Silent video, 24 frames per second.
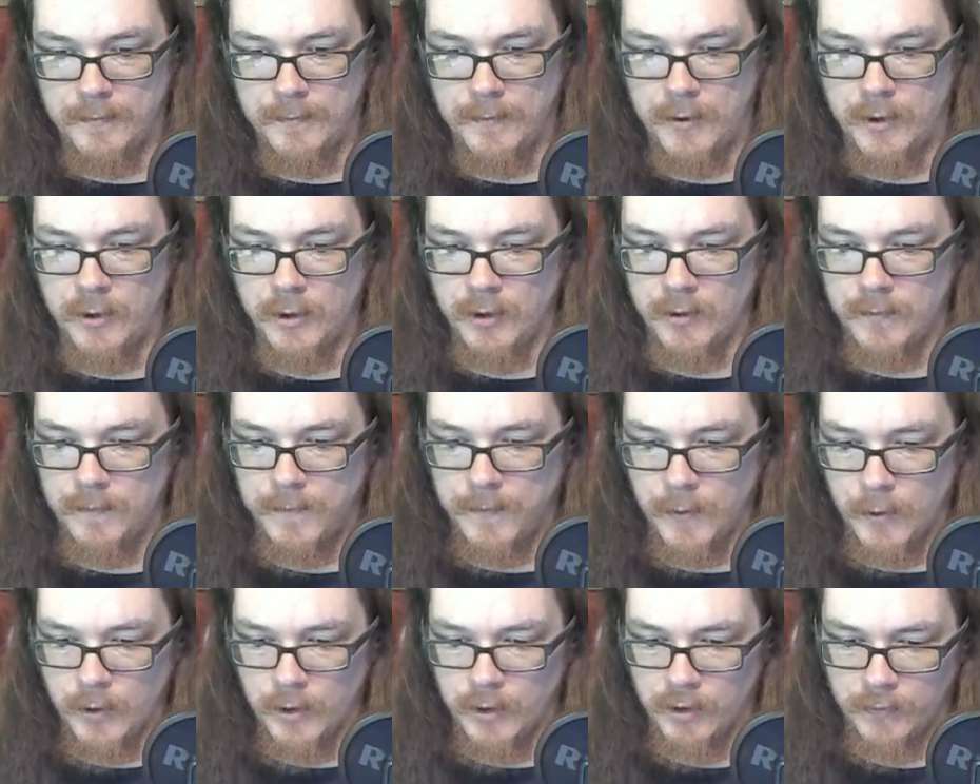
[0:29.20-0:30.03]
good
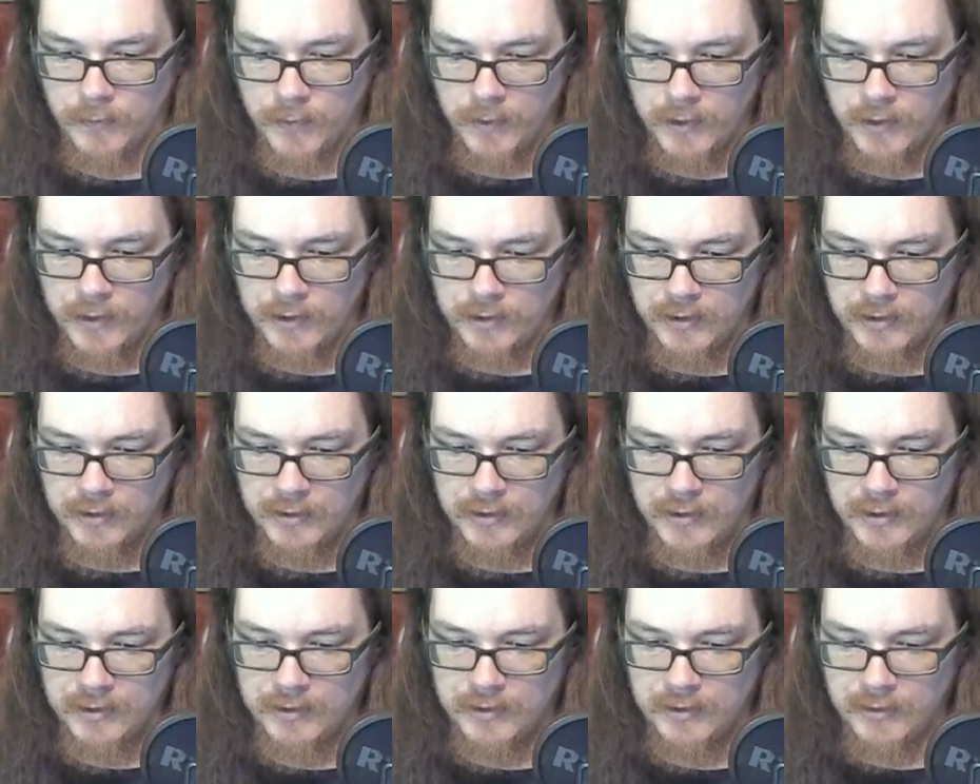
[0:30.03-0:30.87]
focus for this because
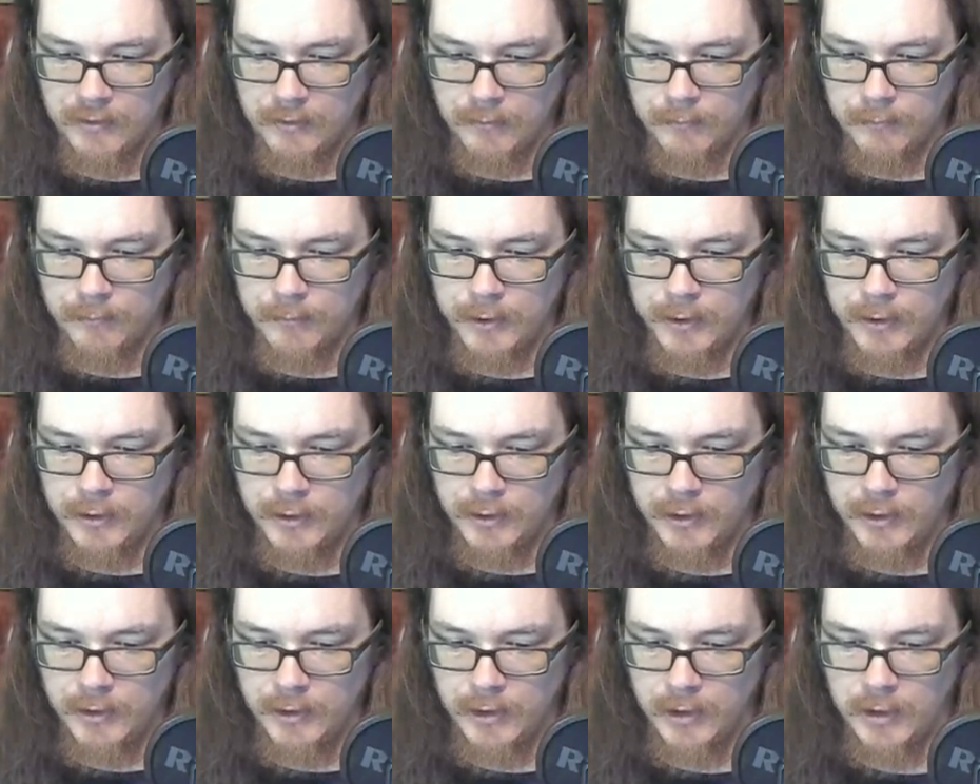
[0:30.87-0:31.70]
this is a
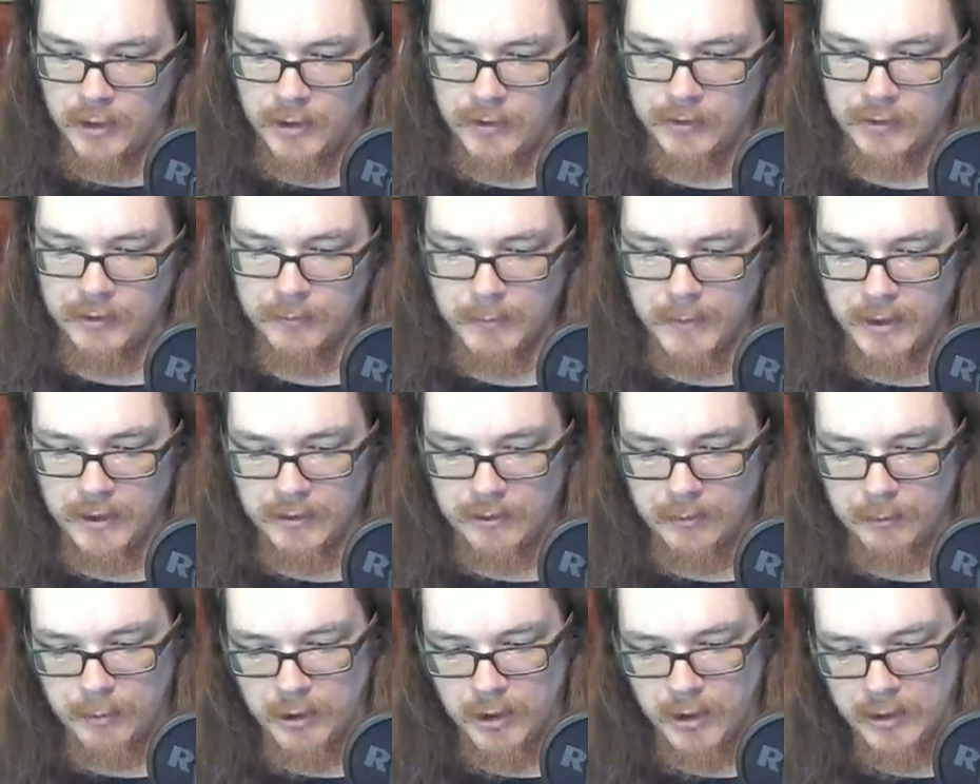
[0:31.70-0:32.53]
really awesome
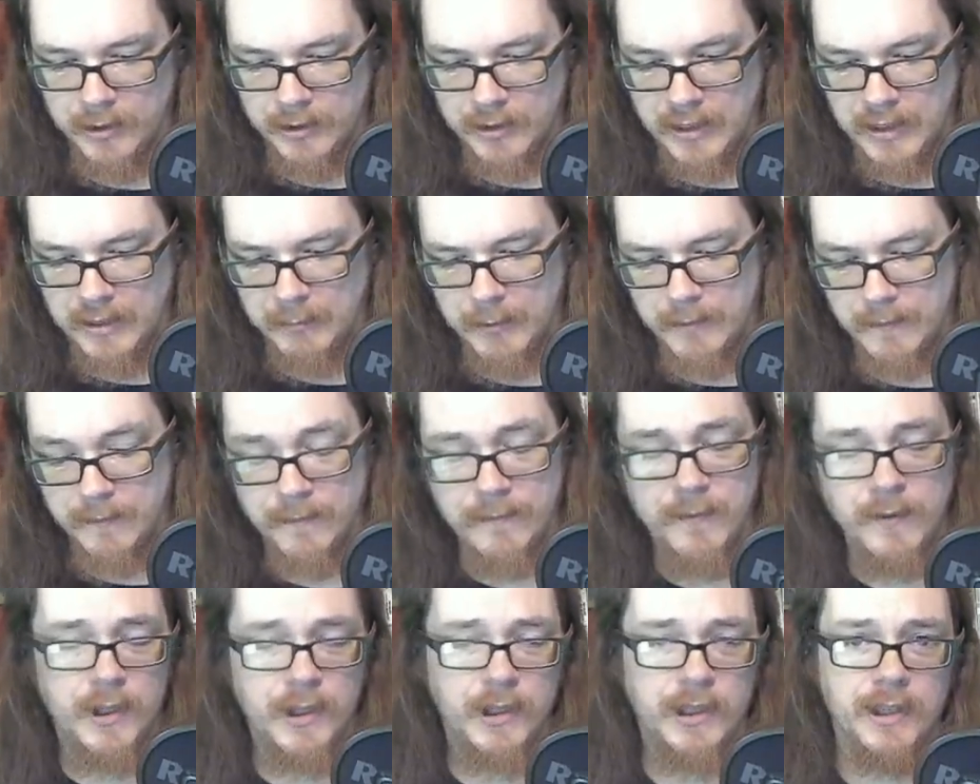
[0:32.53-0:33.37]
MetaZoo product that I've been
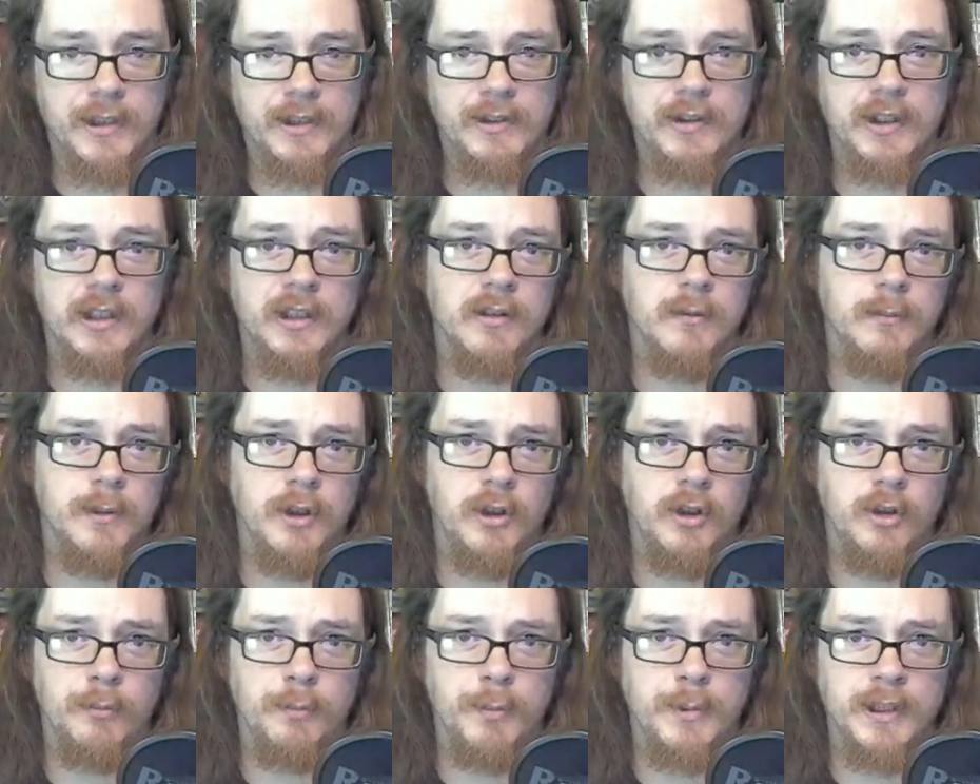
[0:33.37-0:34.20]
very excited about
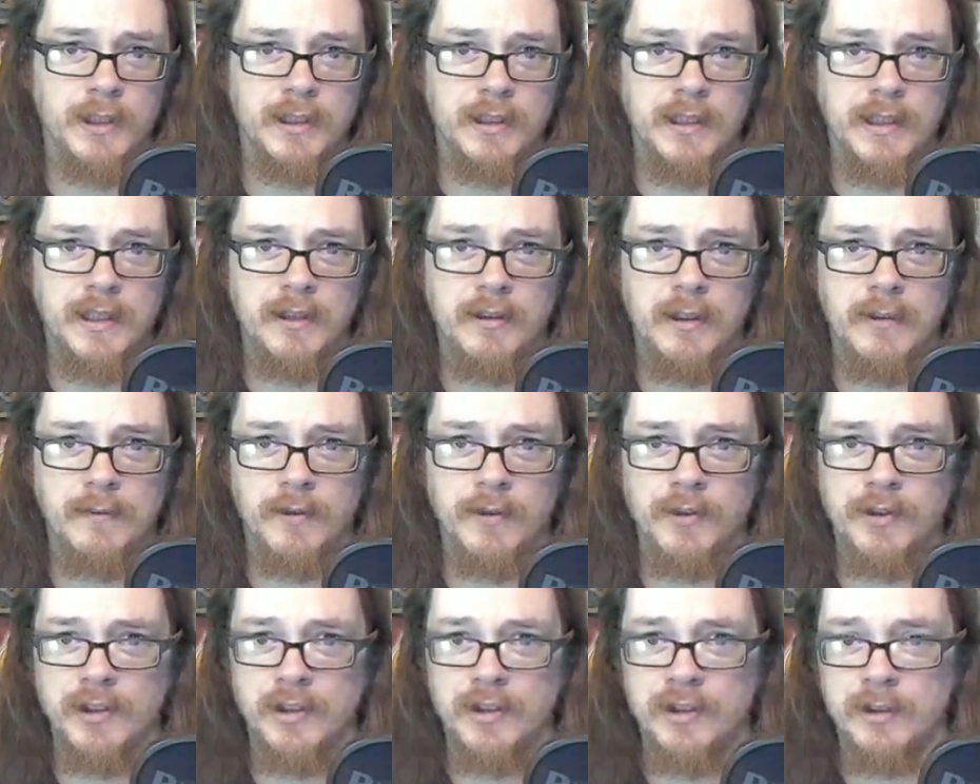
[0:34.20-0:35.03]
opening now ever
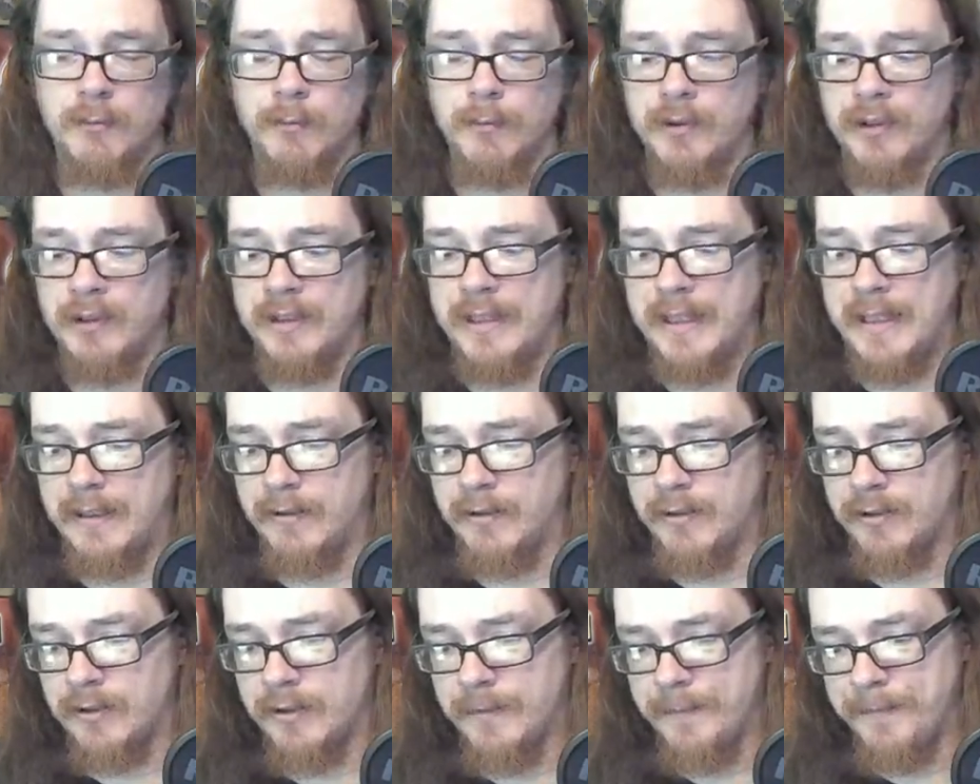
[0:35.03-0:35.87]
since it was
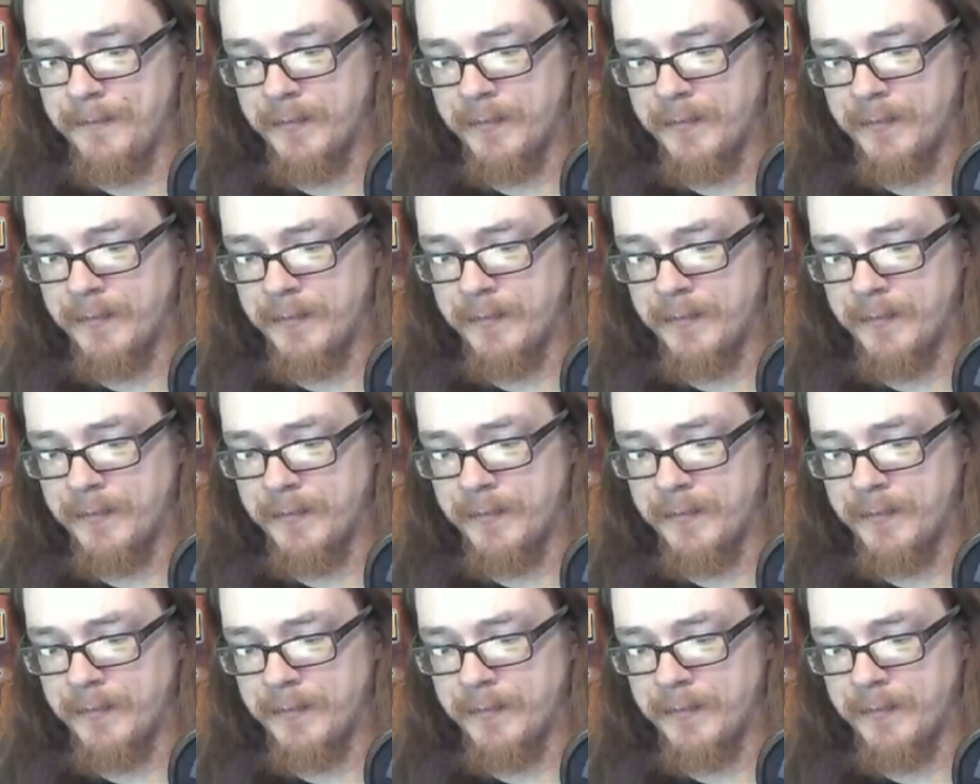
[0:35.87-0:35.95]
announced.